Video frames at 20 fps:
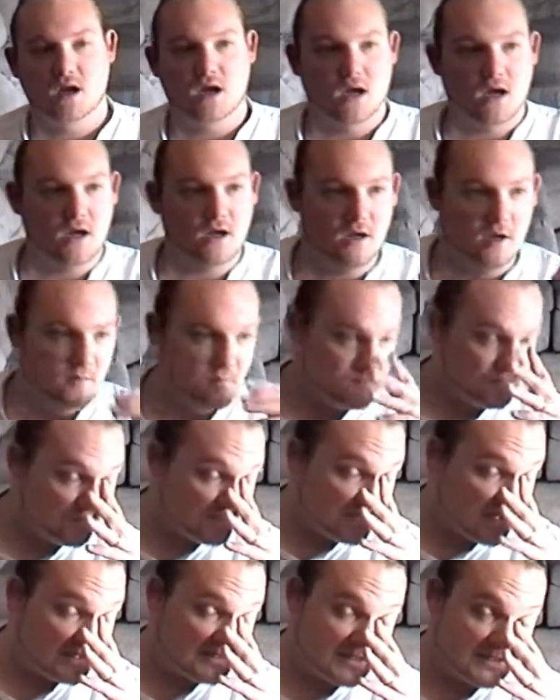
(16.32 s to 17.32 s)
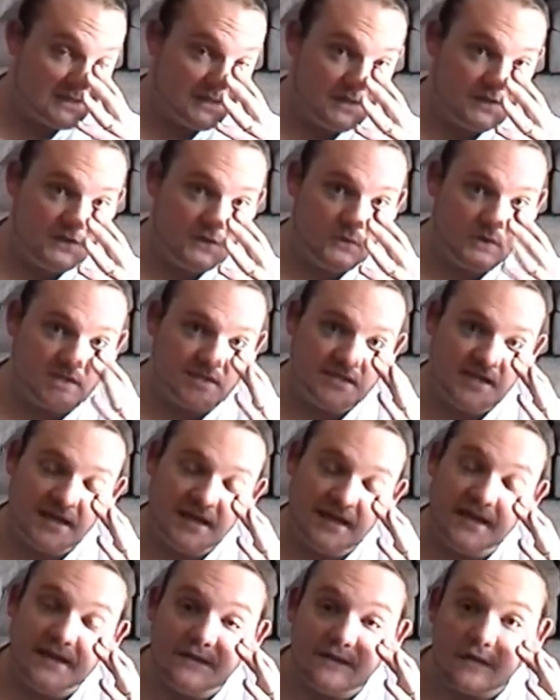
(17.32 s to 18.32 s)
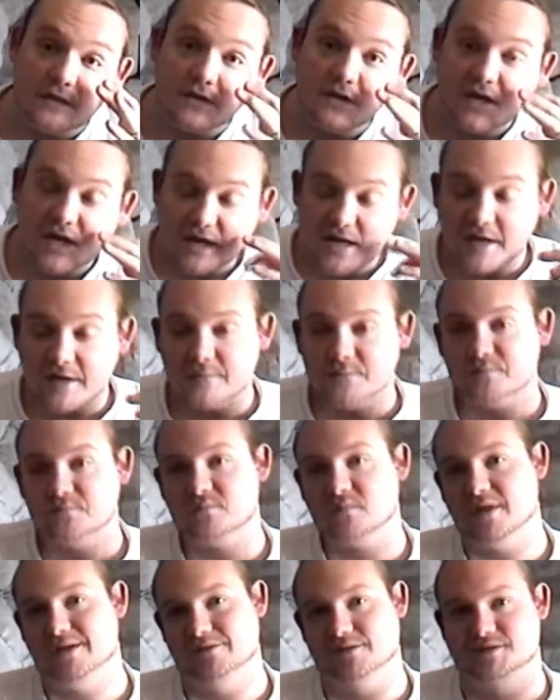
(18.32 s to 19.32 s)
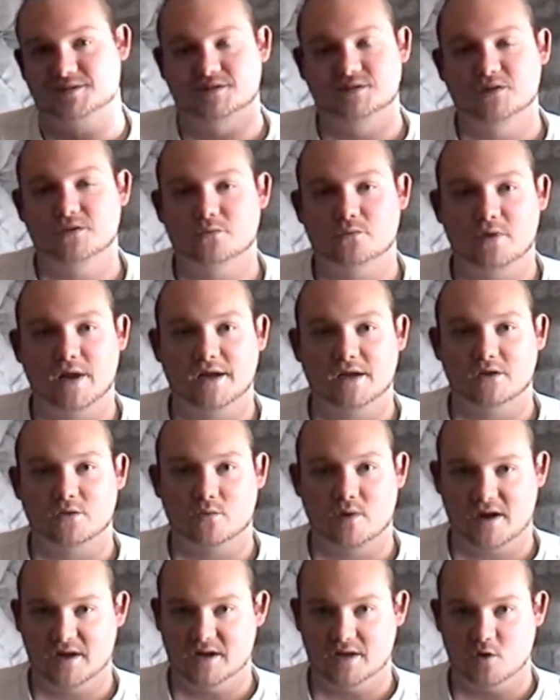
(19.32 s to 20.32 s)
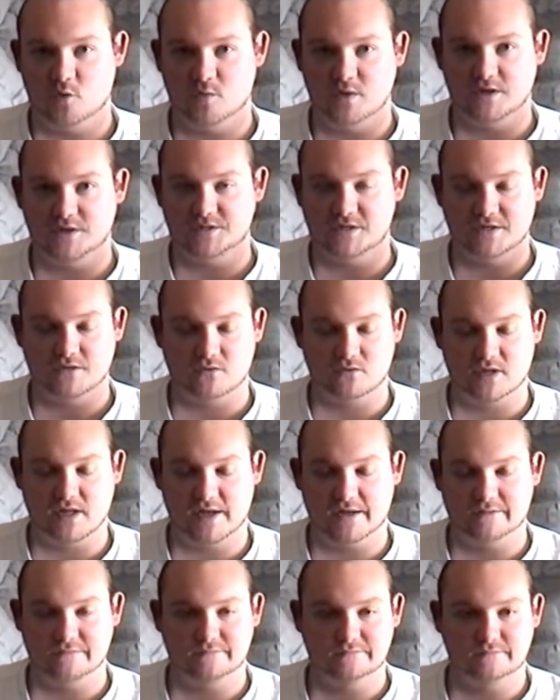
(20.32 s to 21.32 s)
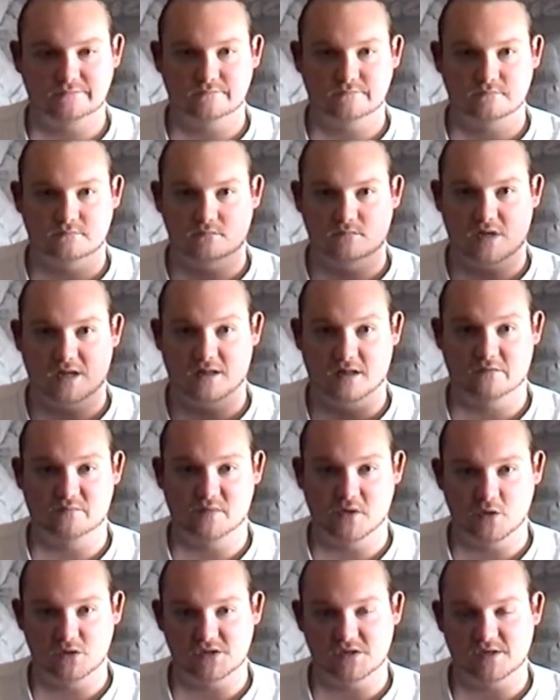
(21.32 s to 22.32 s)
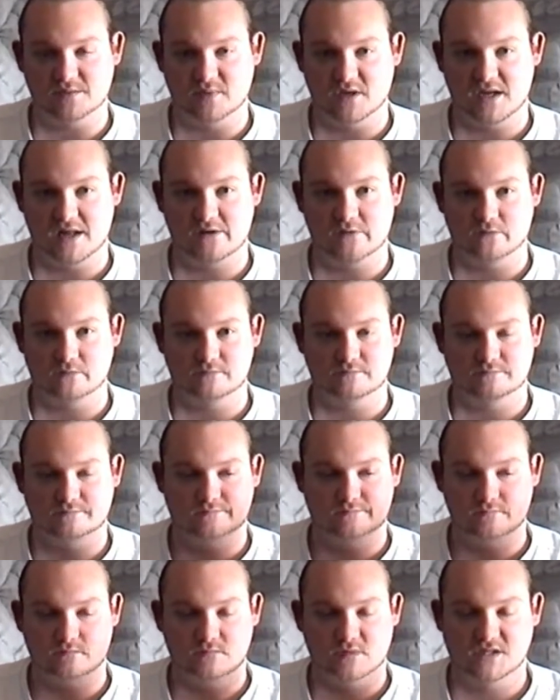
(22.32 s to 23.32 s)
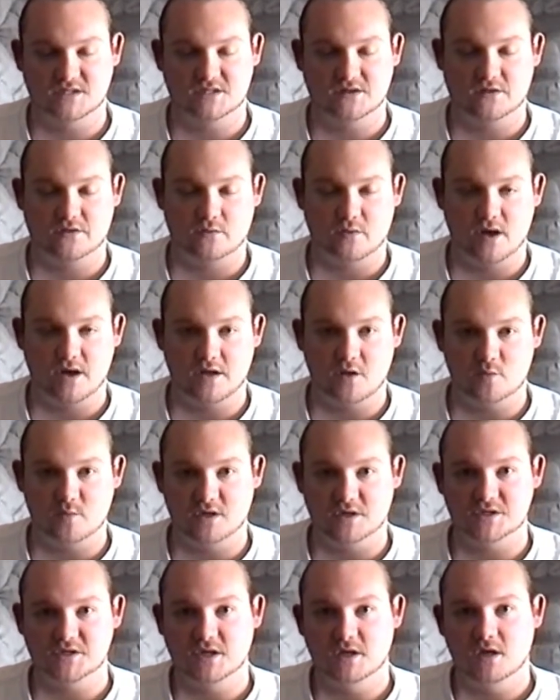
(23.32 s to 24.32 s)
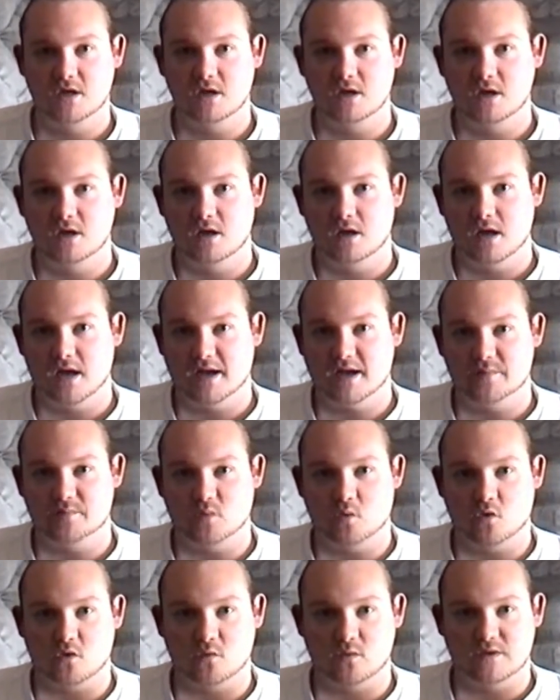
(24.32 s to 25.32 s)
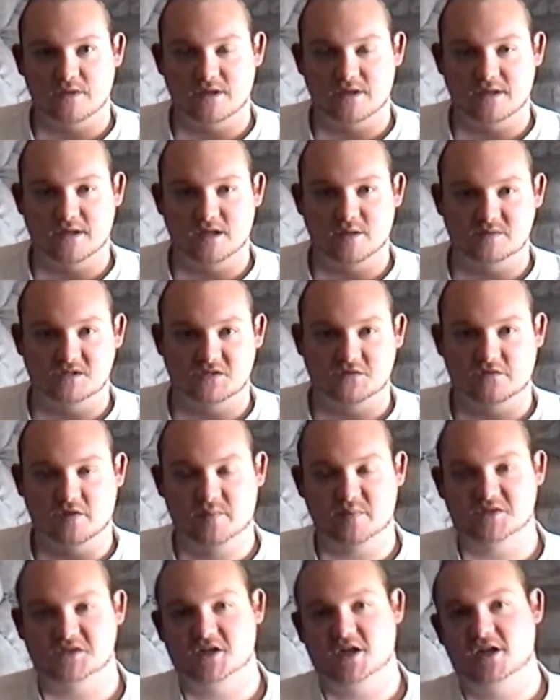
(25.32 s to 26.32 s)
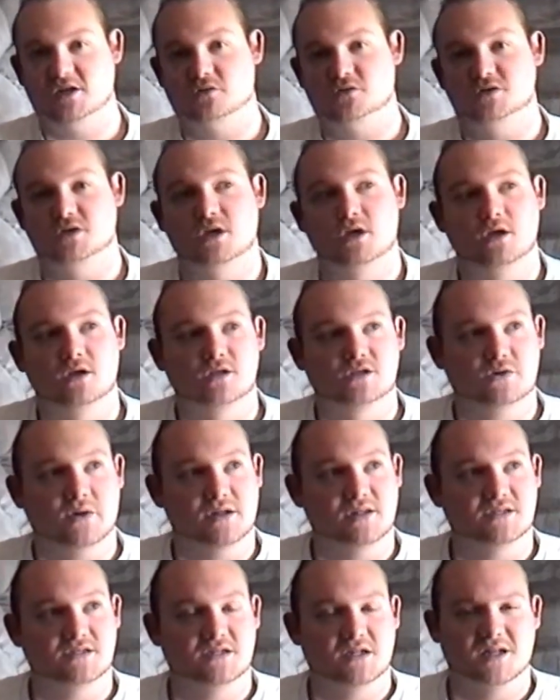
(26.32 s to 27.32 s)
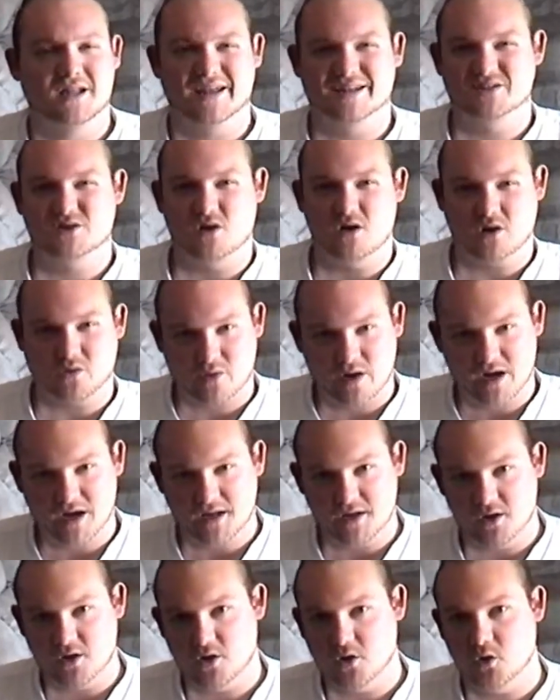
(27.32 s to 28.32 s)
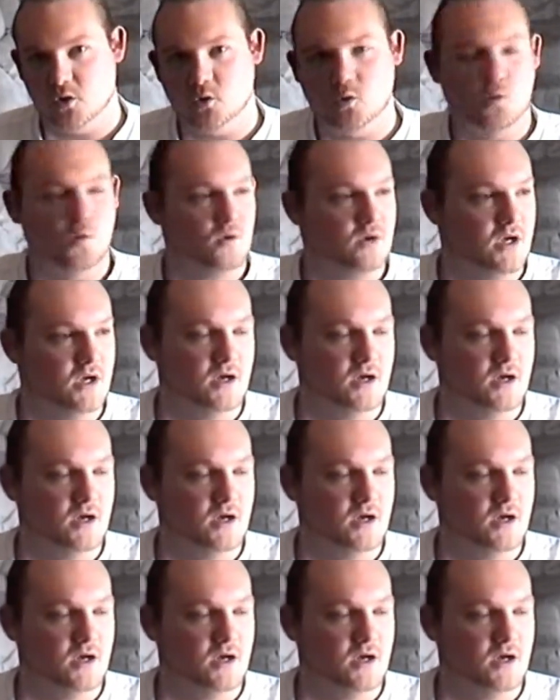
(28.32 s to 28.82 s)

I was listening to a CD the other day. I don't listen to the regular radio much. I love music, but I don't listen to the radio much. I get bored with it and end up just flipping channels. So I listen to like talk radio,